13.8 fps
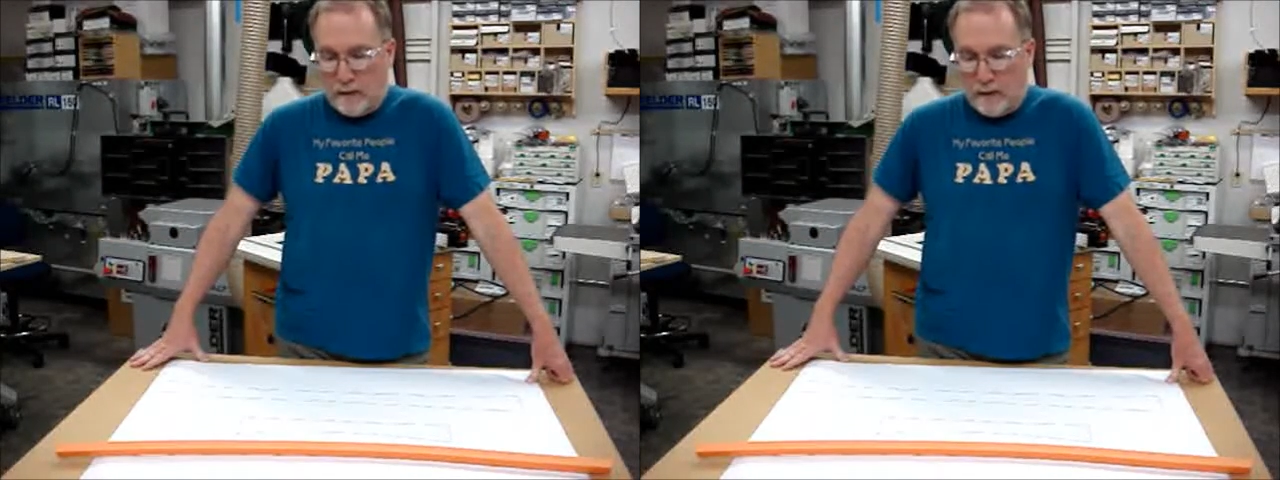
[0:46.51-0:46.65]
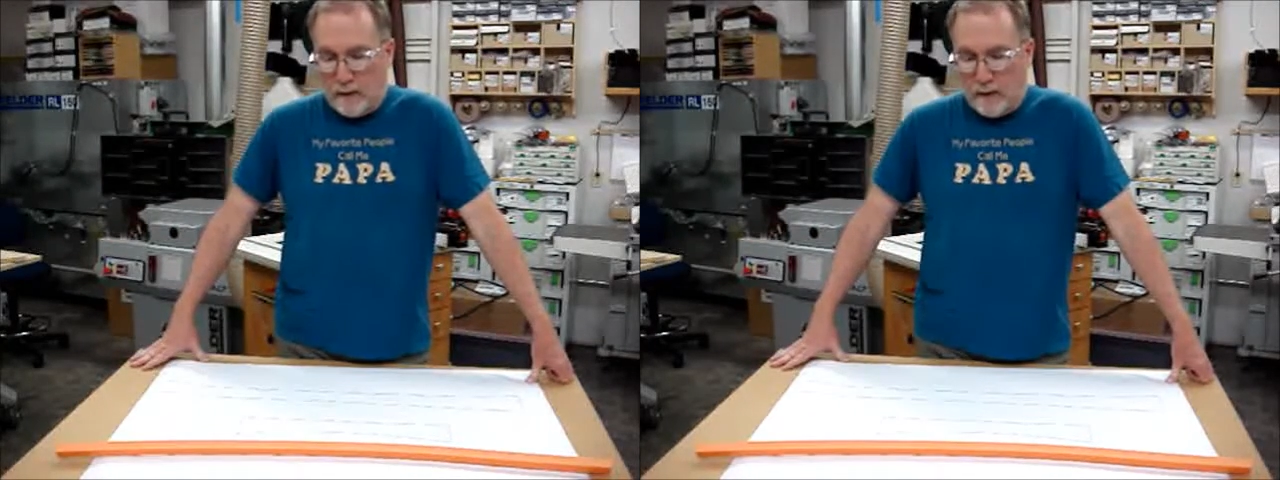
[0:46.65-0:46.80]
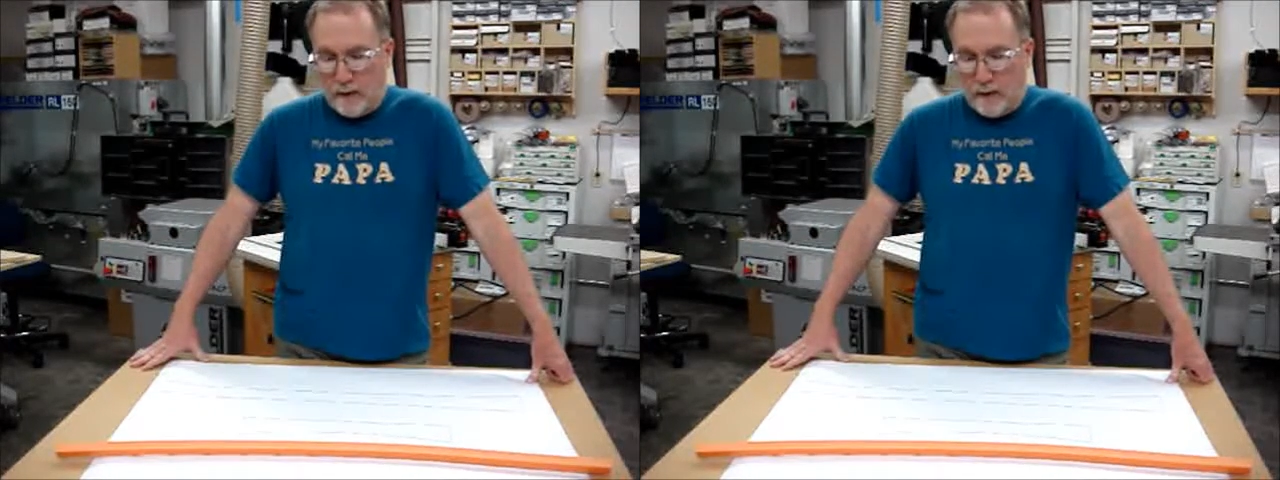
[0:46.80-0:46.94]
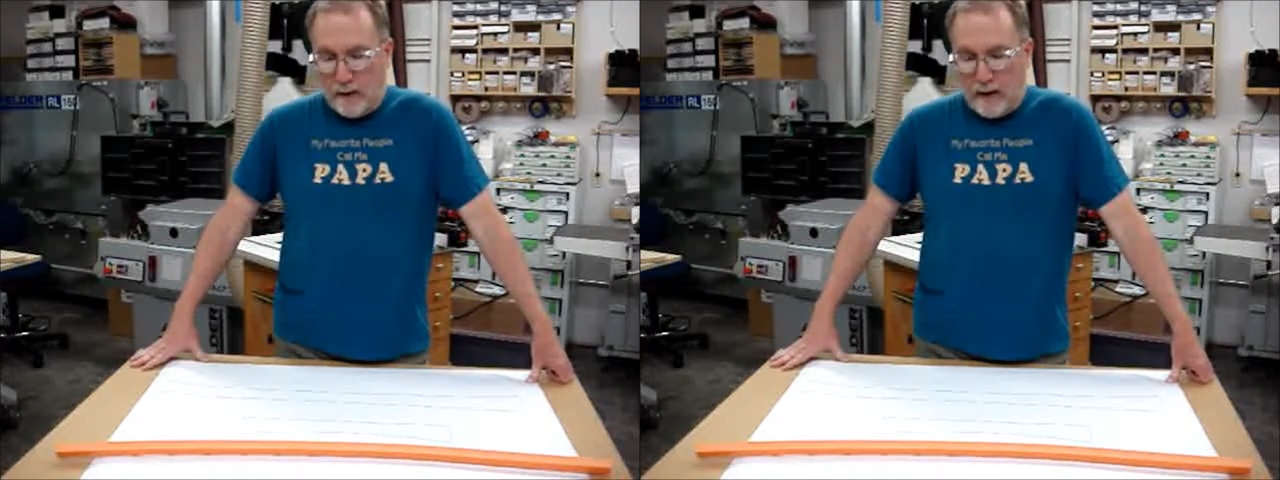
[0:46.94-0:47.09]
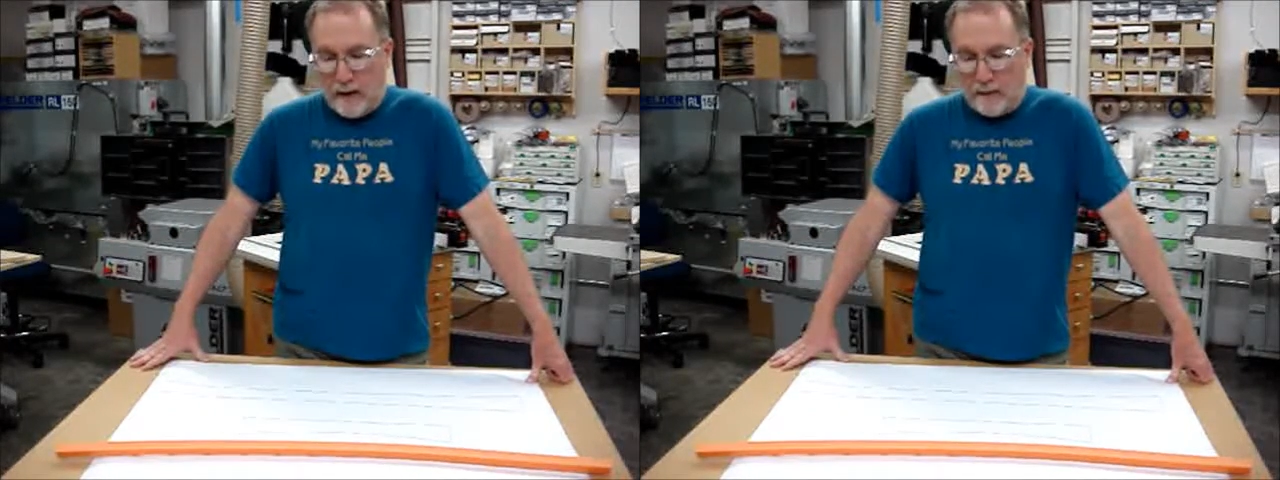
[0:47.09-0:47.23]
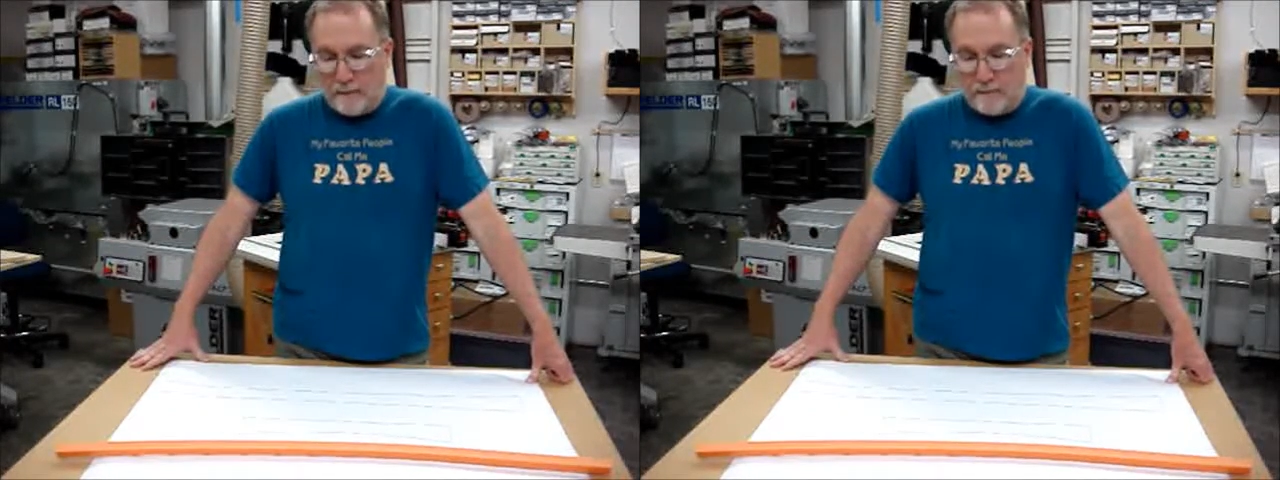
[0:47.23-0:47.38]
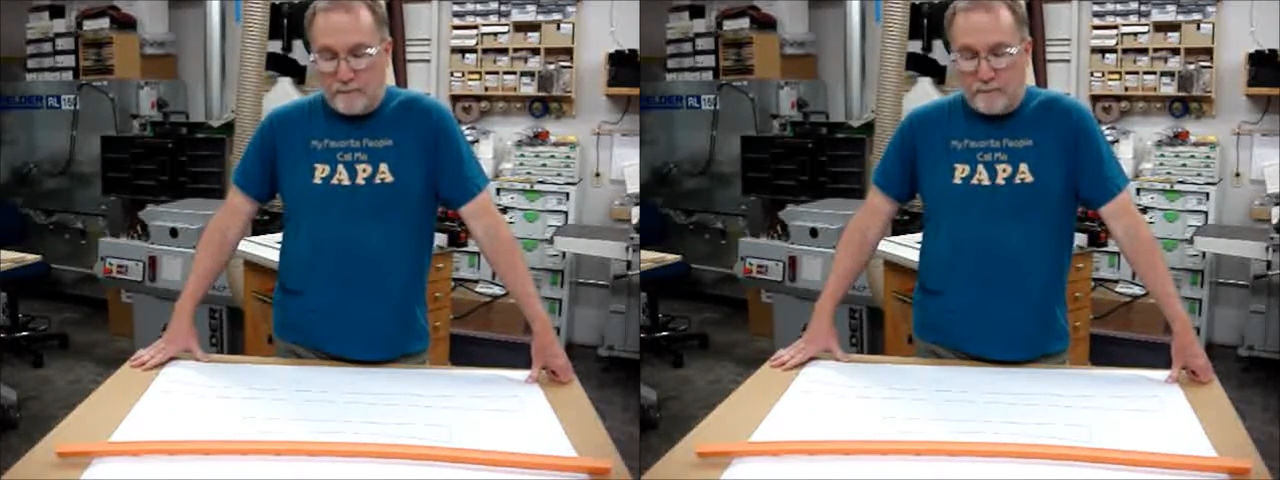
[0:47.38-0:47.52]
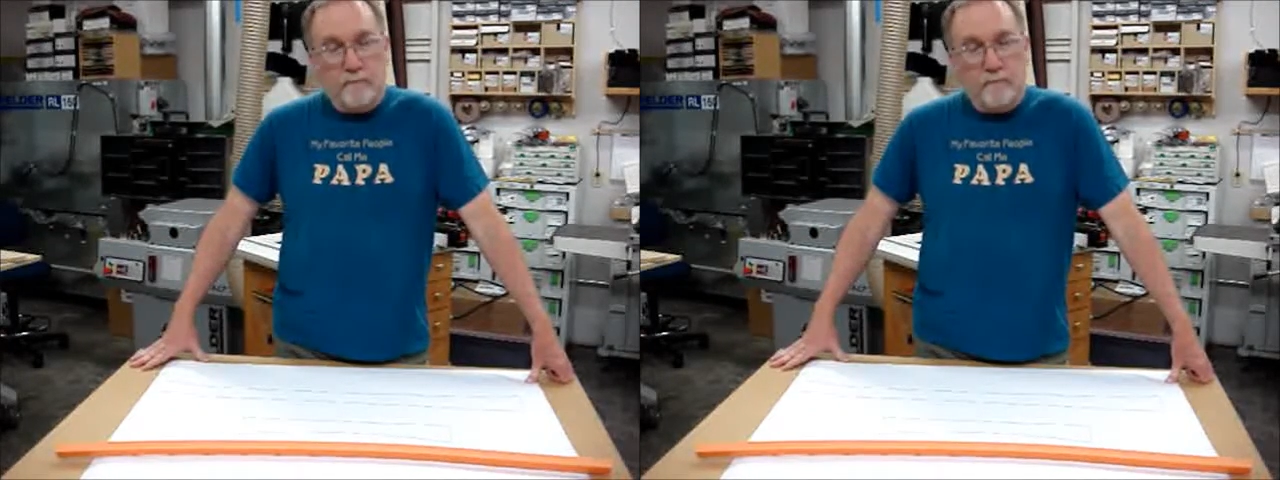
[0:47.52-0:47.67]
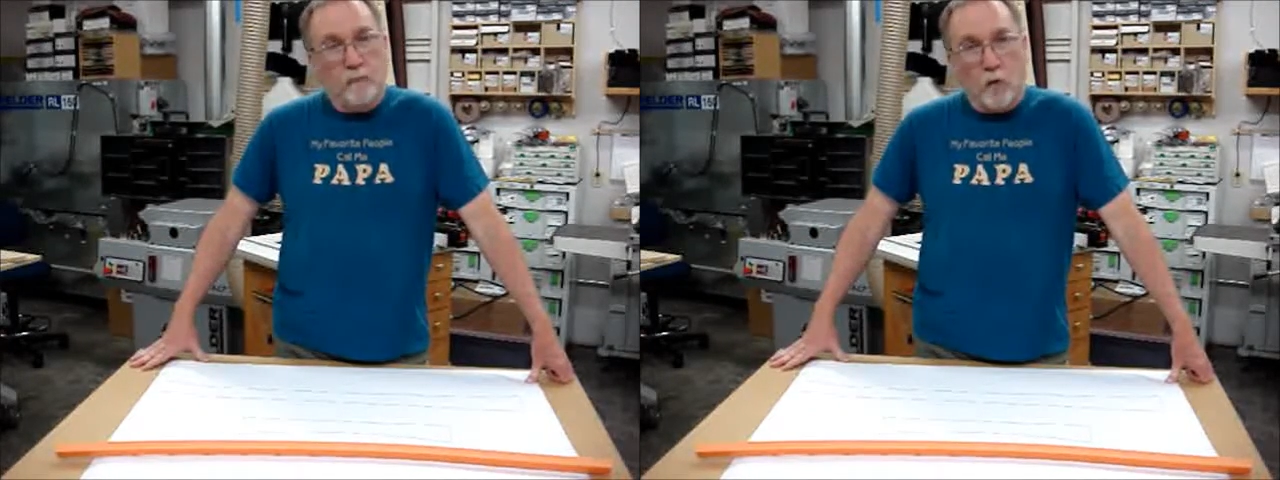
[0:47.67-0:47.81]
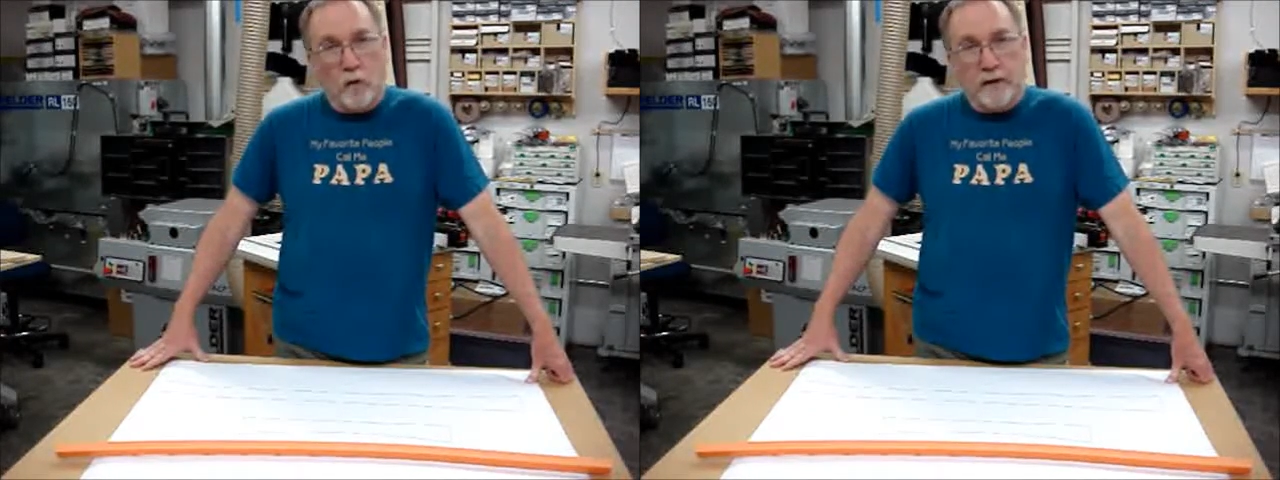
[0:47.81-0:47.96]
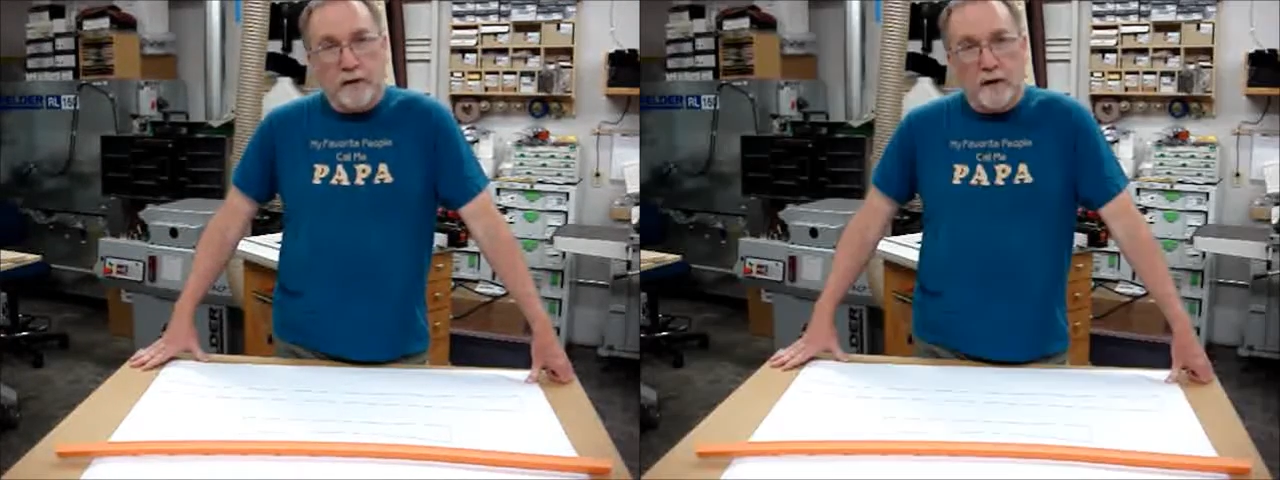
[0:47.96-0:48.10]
I'm working